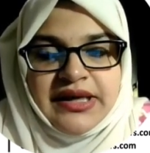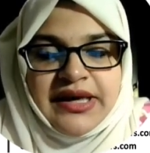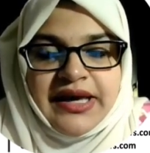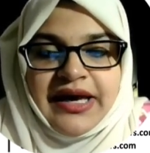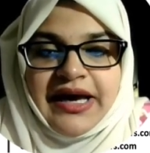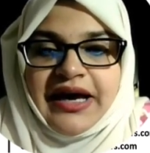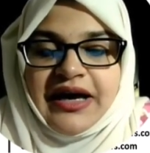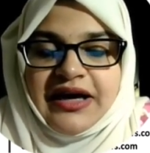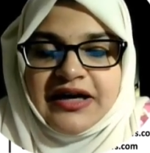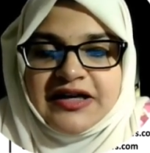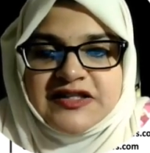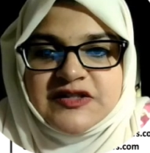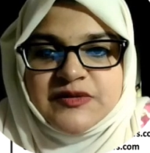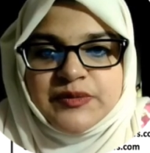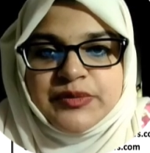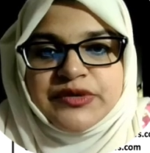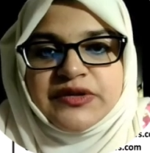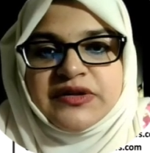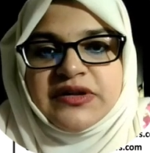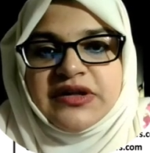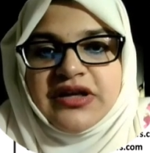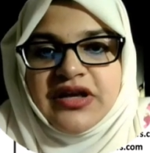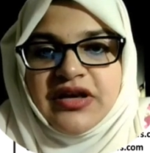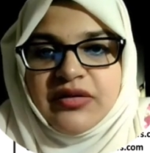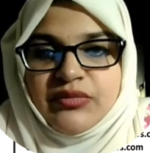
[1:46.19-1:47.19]
As per
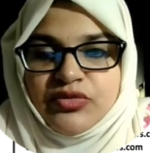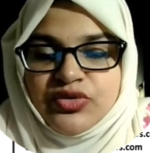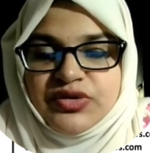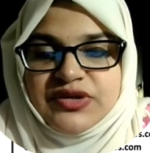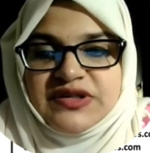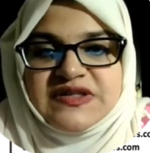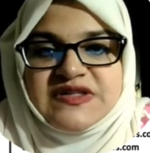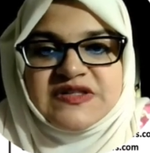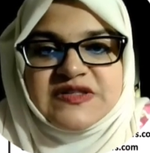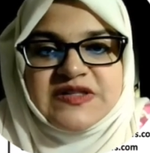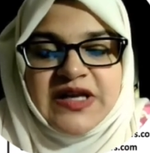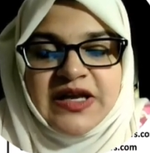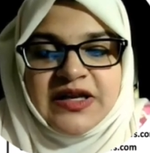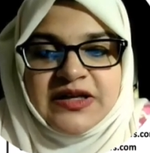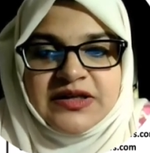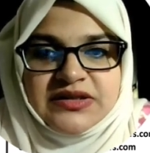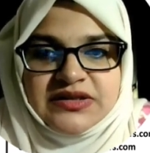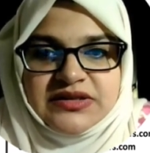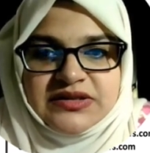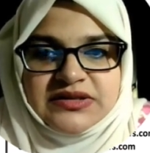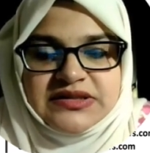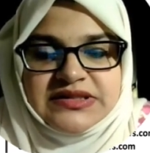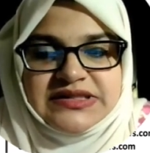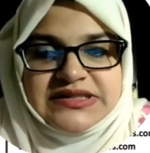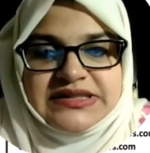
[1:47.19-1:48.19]
the MOE
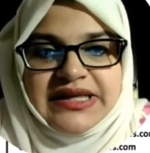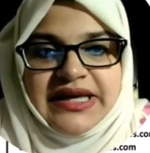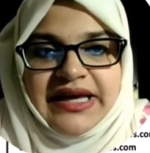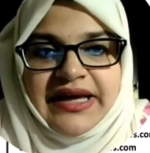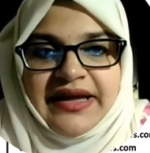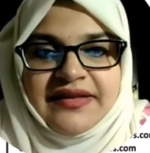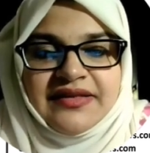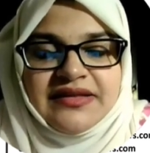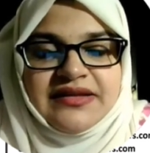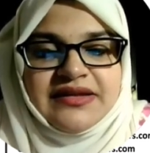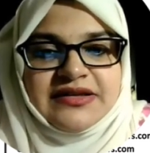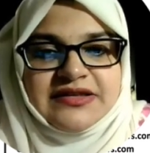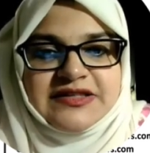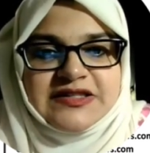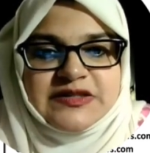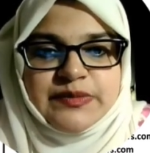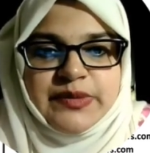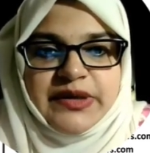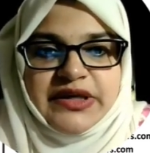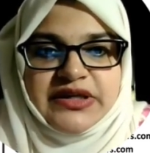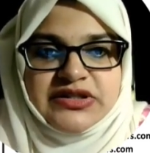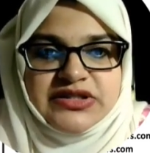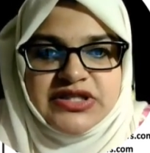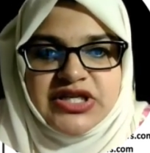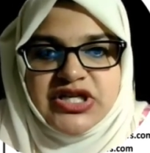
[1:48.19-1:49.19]
standards and the
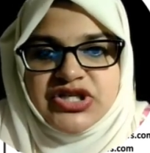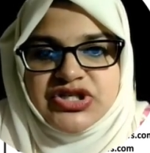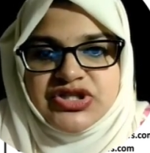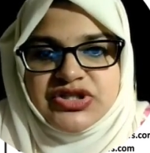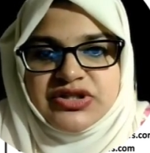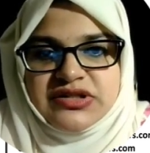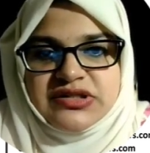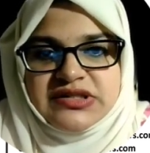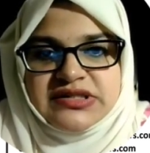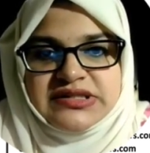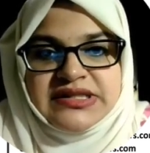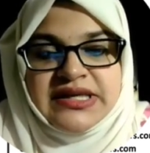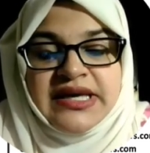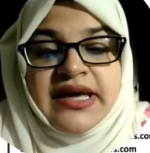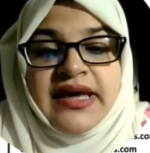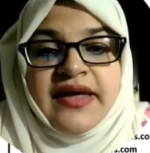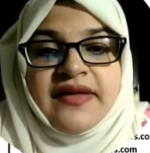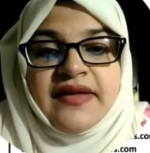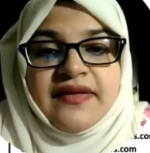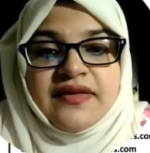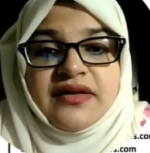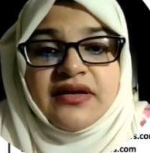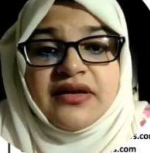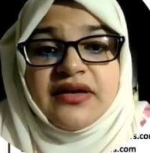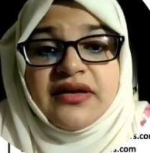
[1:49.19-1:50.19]
expectations, the
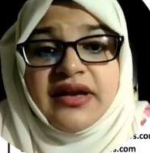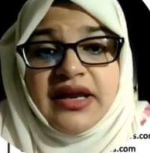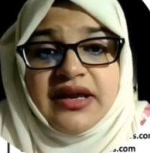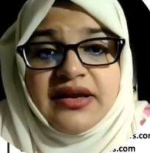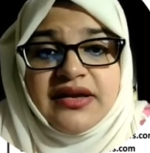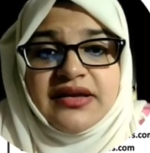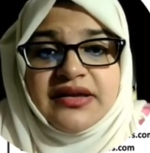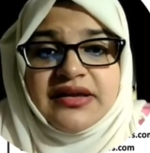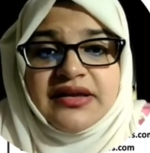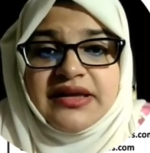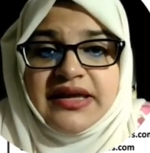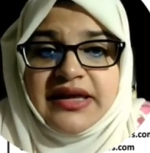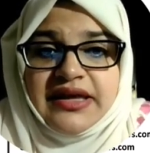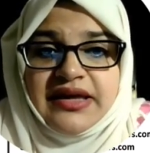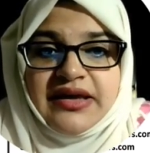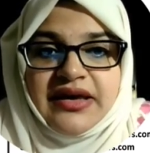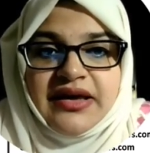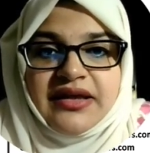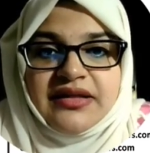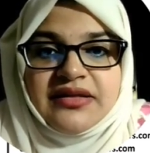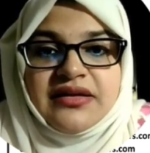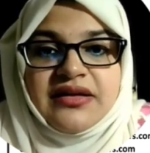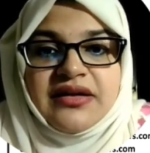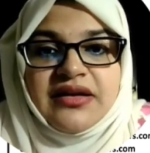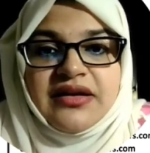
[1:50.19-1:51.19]
grading key and
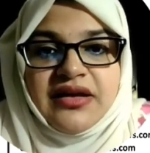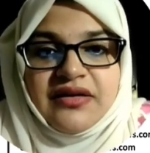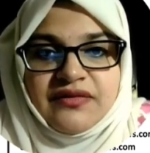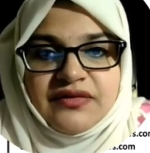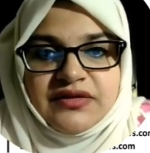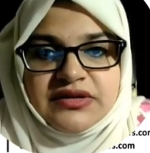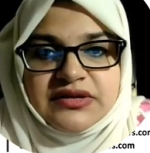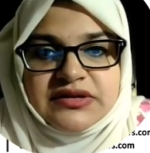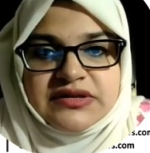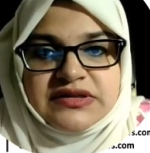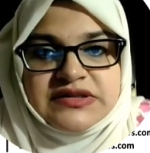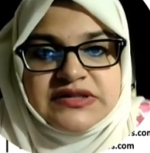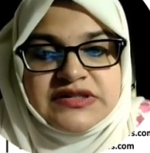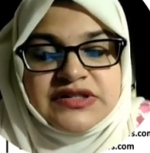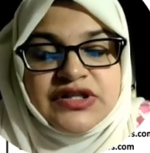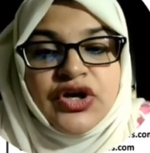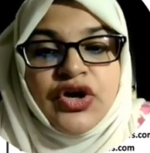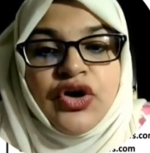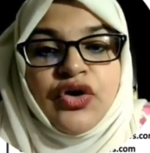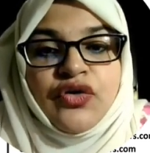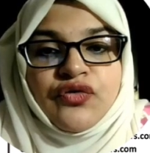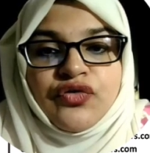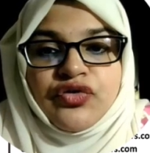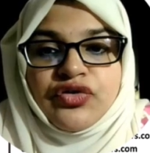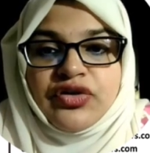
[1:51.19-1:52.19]
the levels
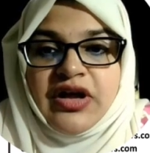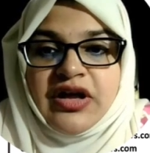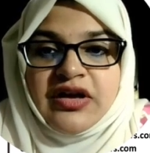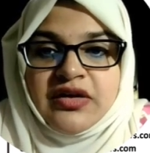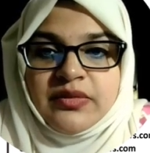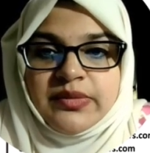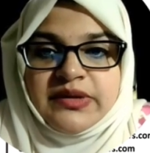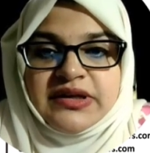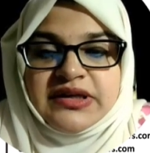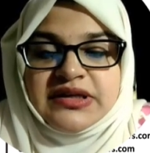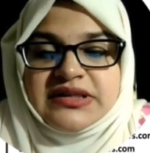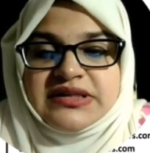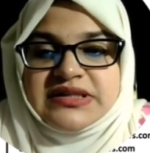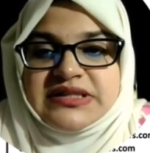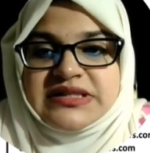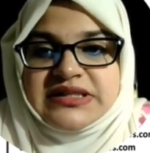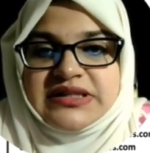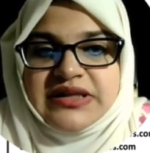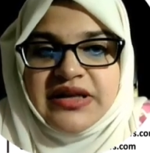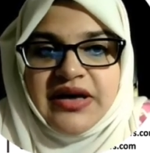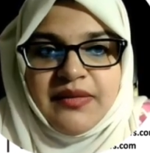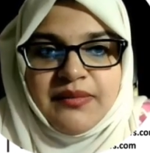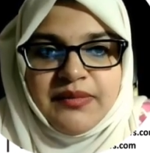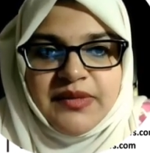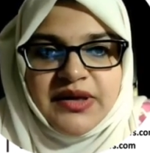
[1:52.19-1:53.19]
for Arabic and
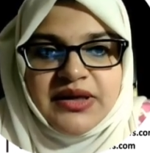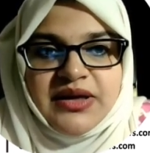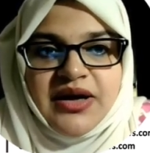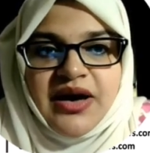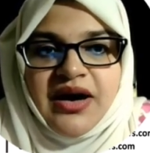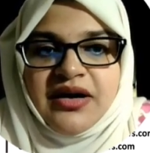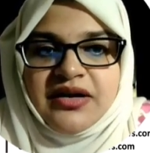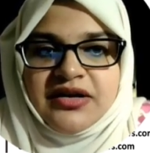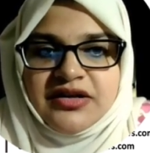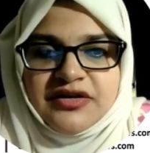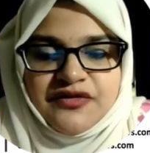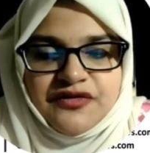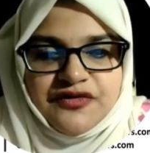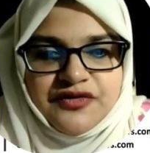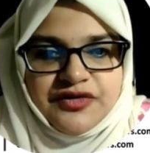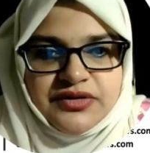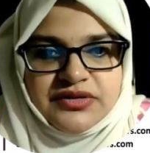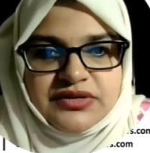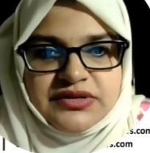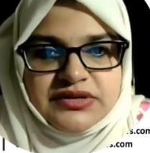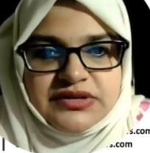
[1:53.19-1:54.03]
Islamic are different.